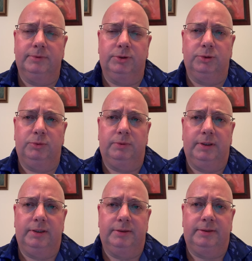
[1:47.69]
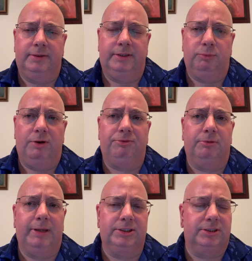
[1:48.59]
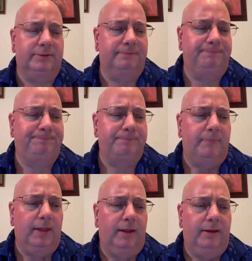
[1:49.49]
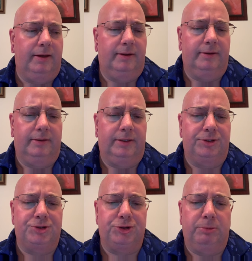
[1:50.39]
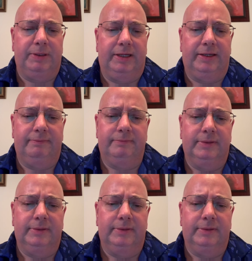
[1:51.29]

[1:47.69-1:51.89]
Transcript: who uh, did the Reformation uh, in Germany,